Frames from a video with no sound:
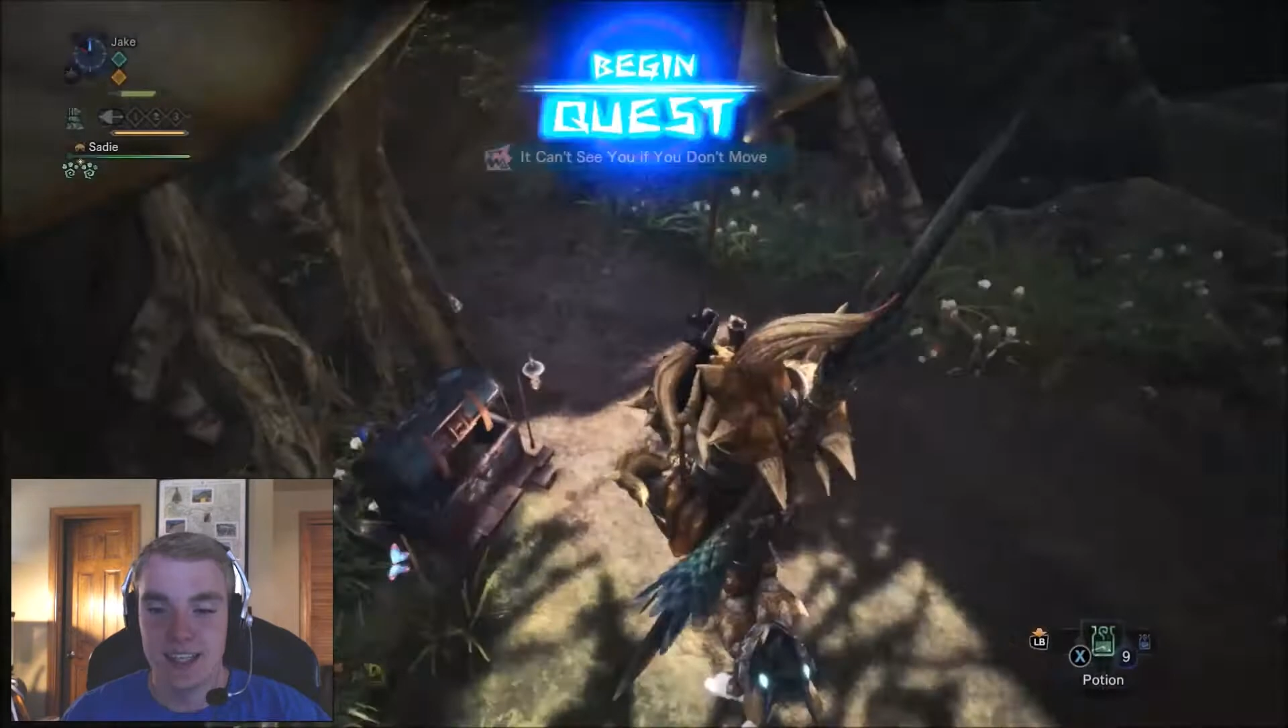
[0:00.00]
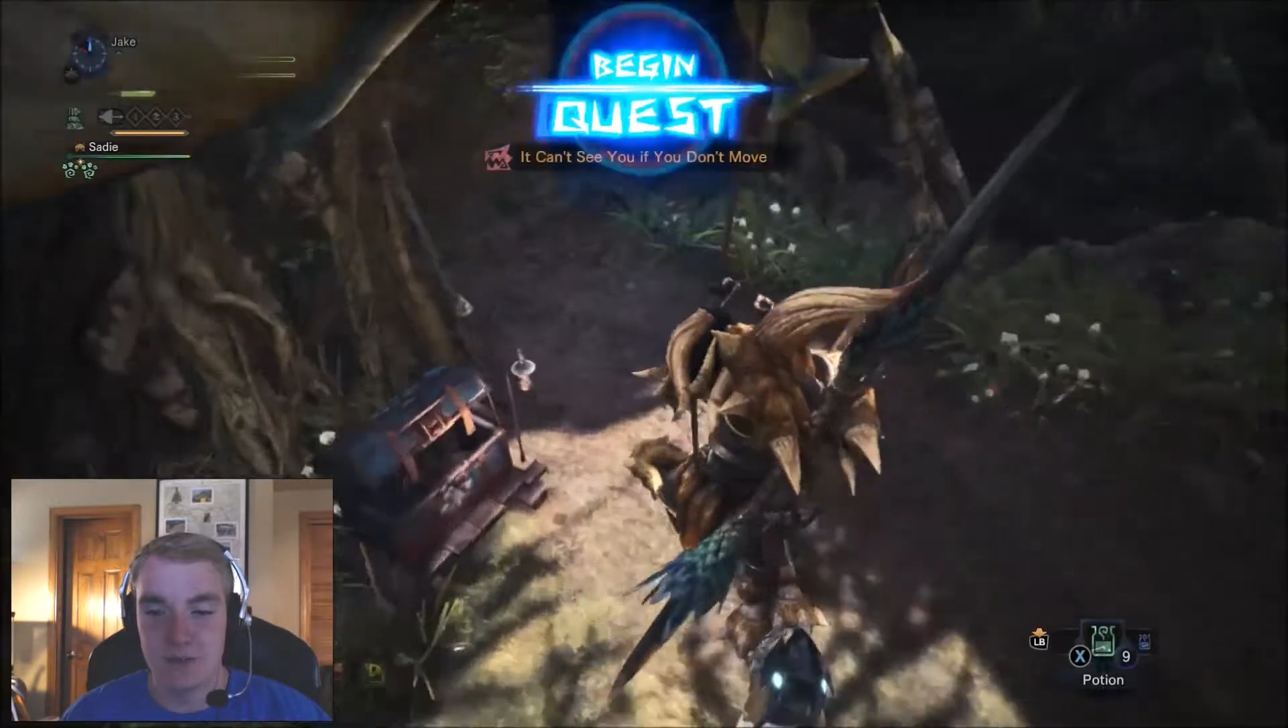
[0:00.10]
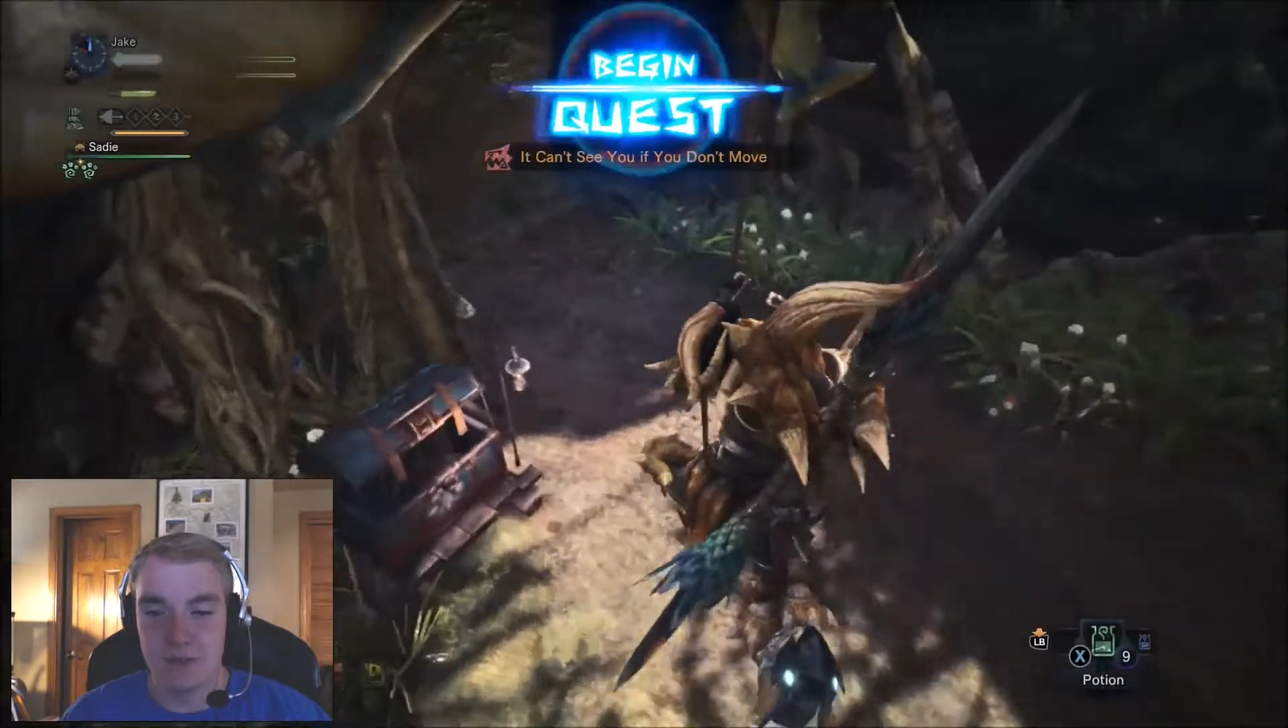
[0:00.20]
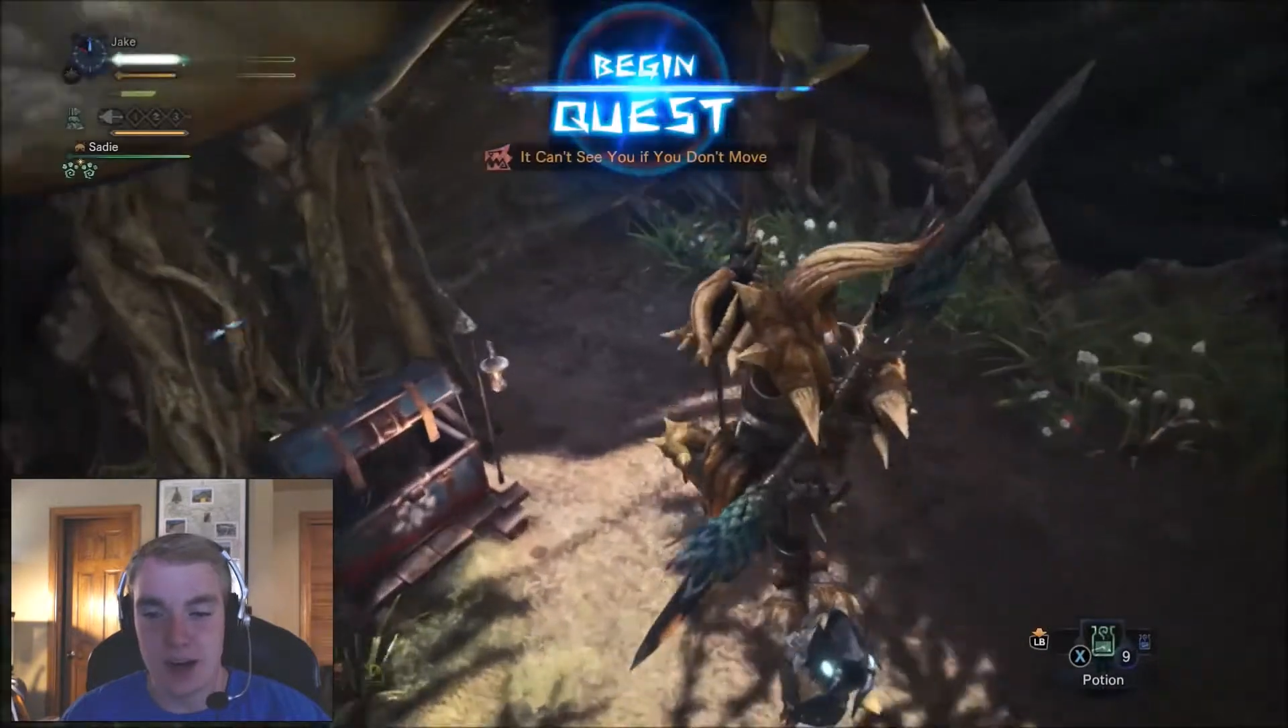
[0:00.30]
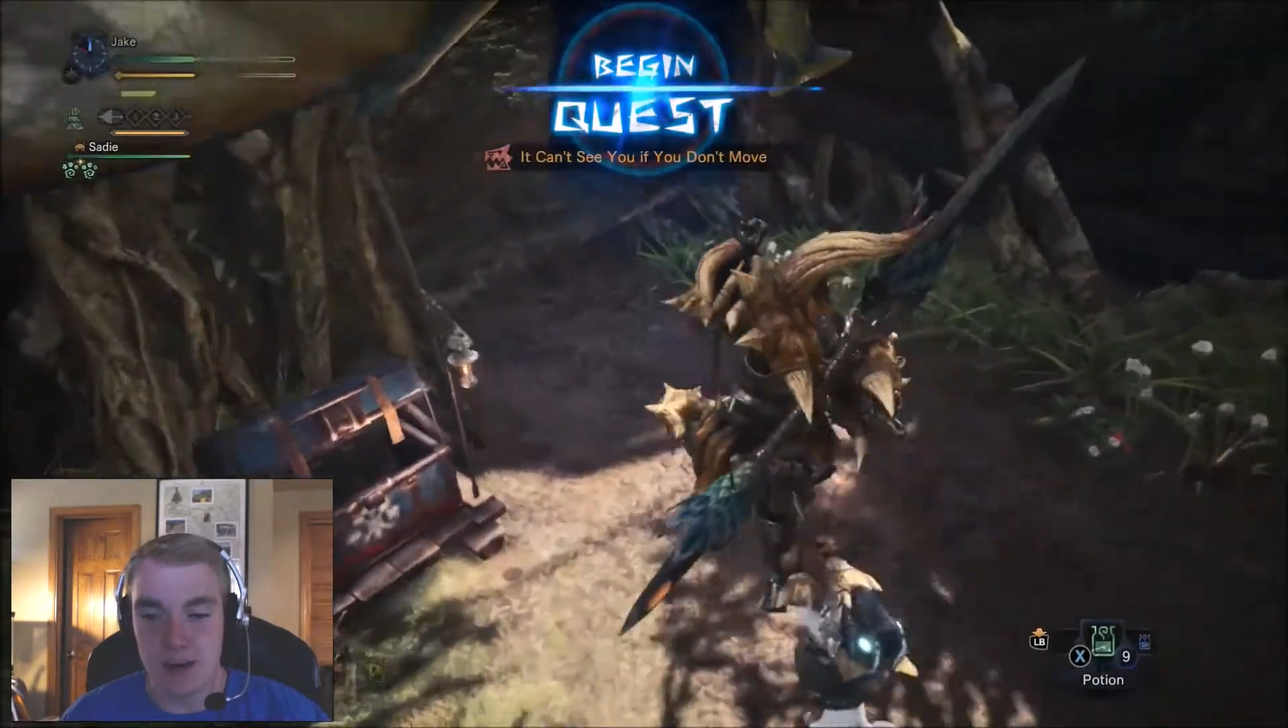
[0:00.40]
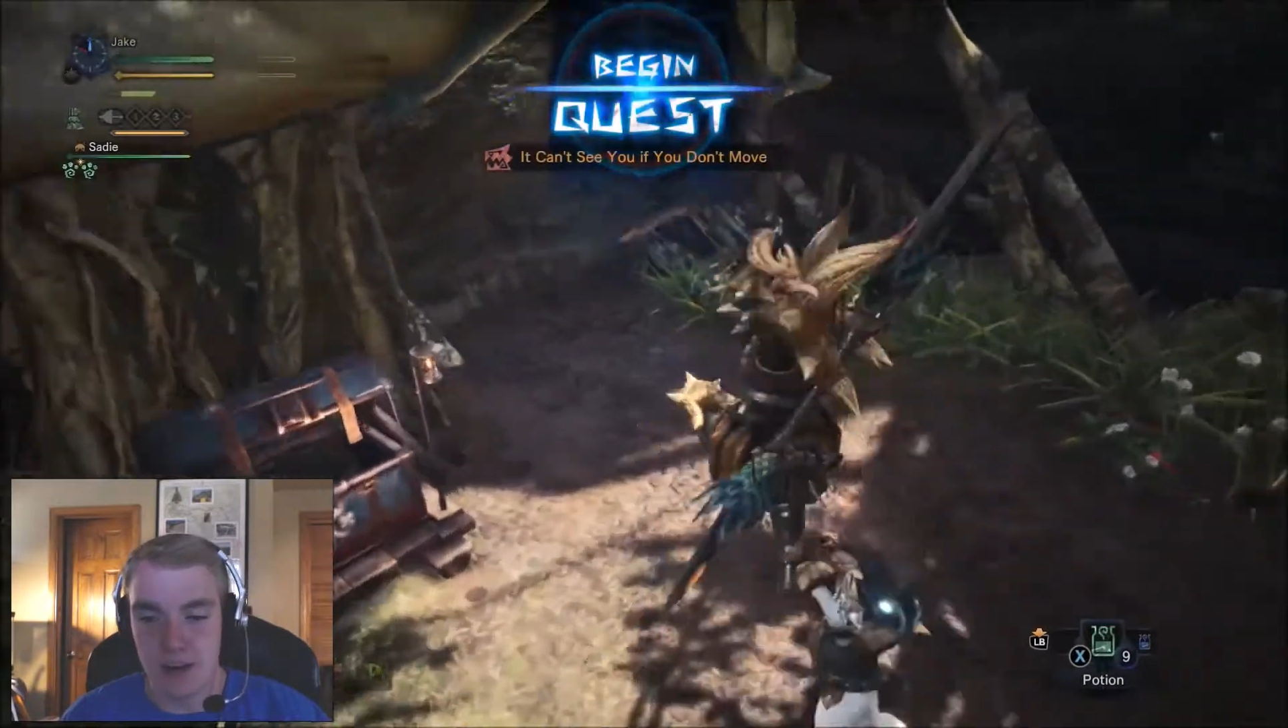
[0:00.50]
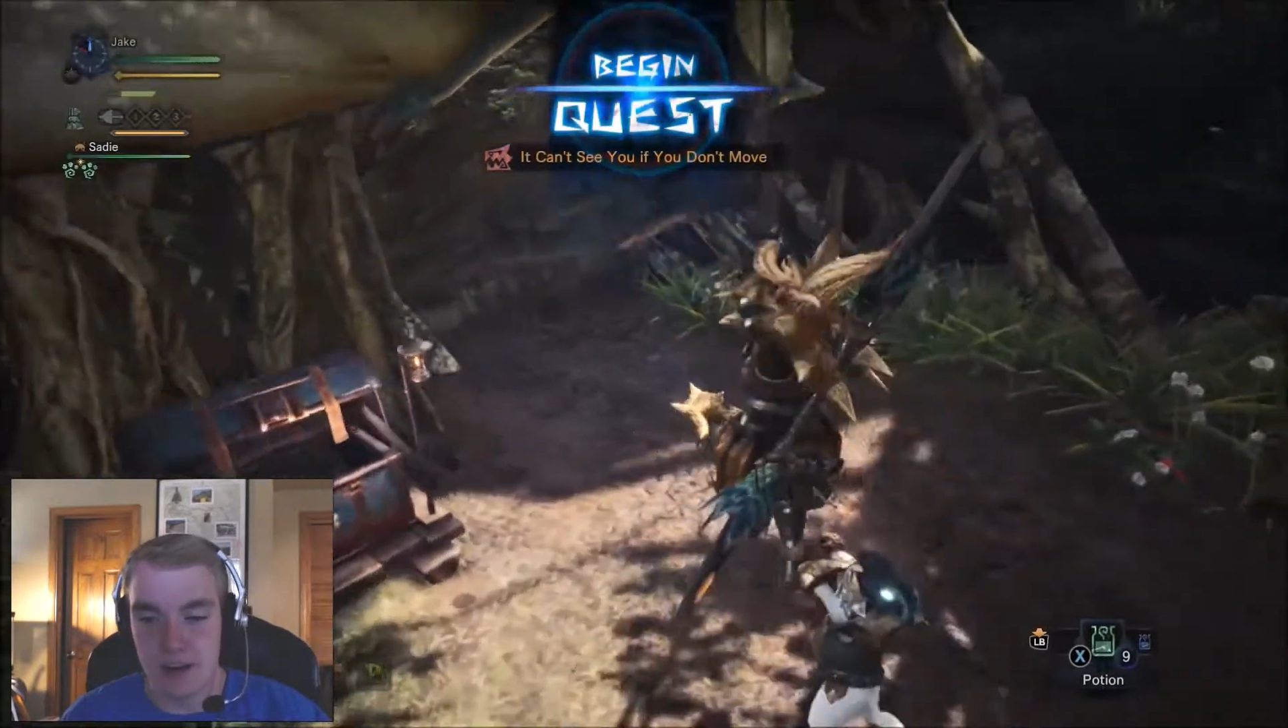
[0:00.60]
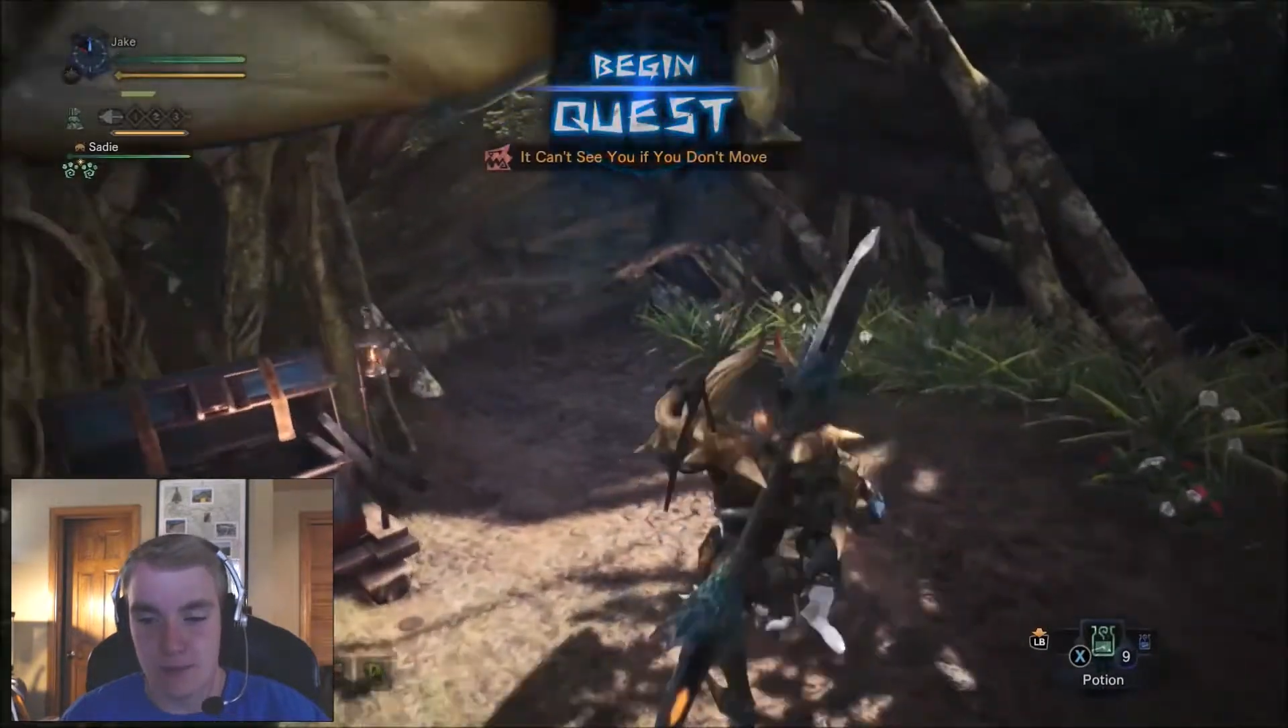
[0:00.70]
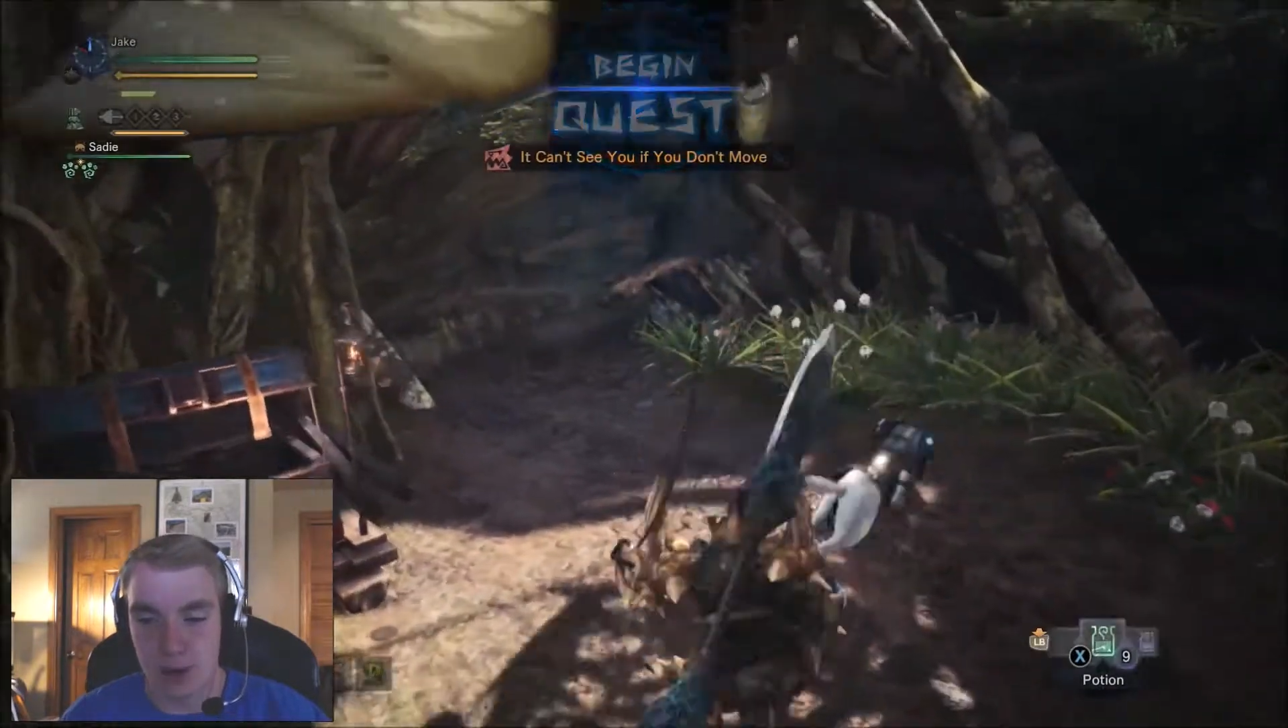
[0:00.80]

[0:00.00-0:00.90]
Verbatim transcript: If I don't have